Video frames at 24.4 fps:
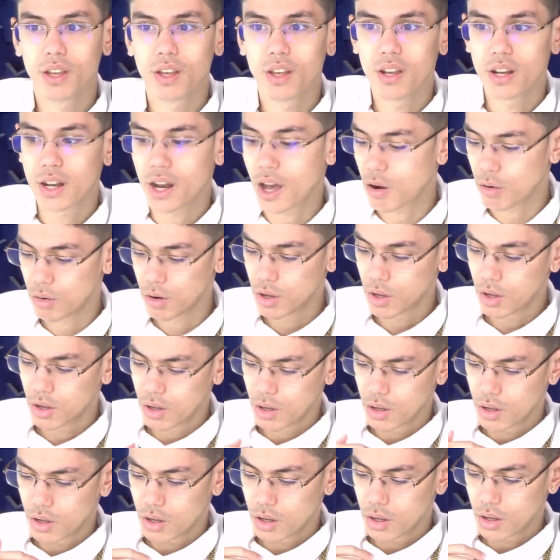Now,
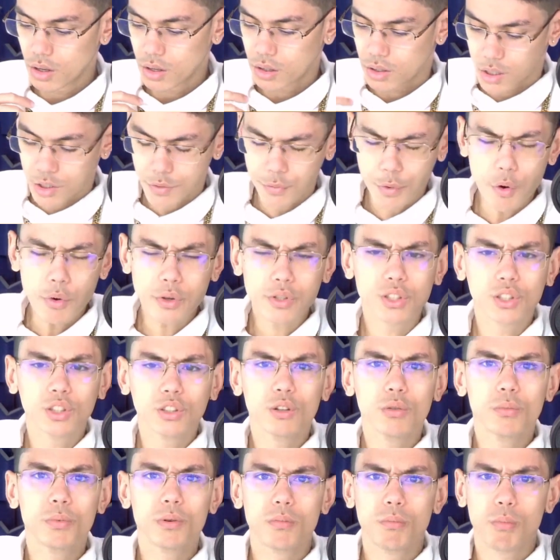let's focus a
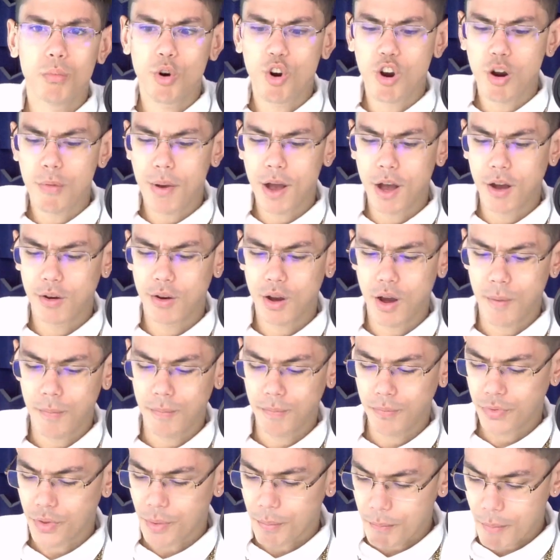little bit more about
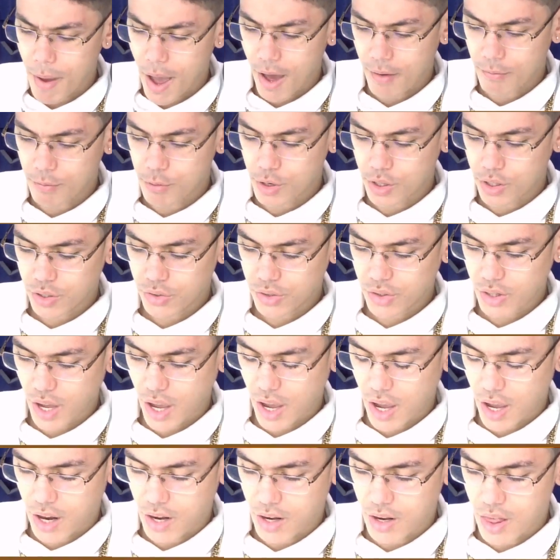um, the Mavericks
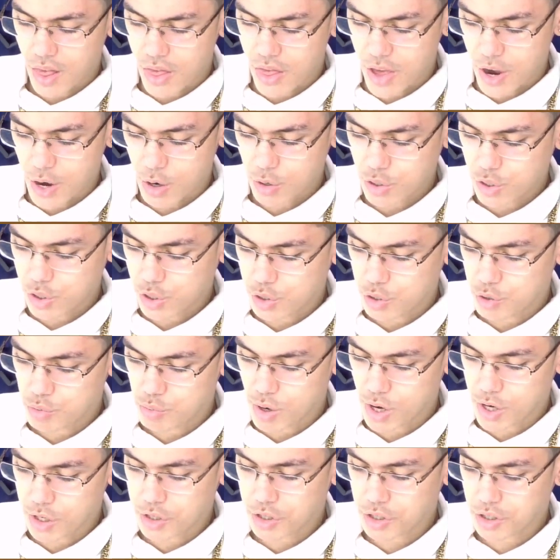and their
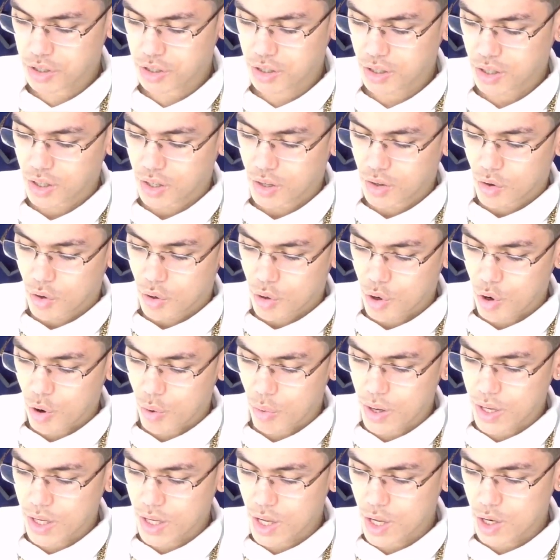situation
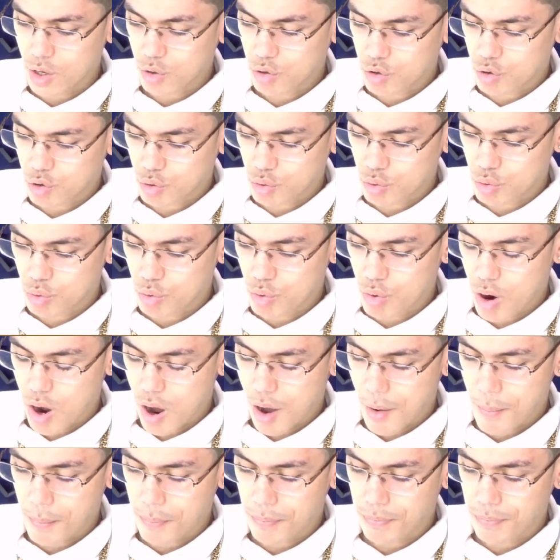going into
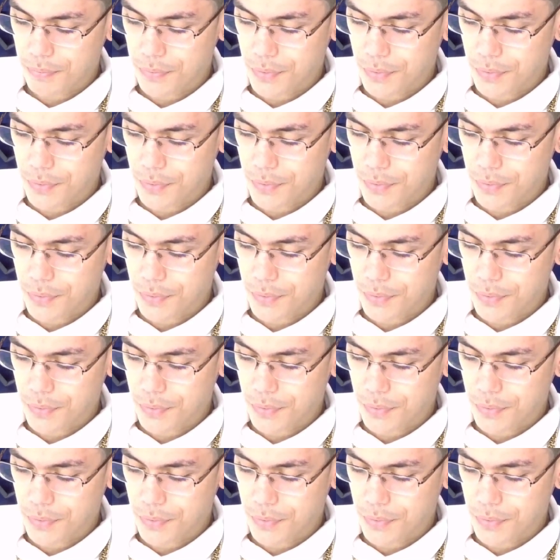um, the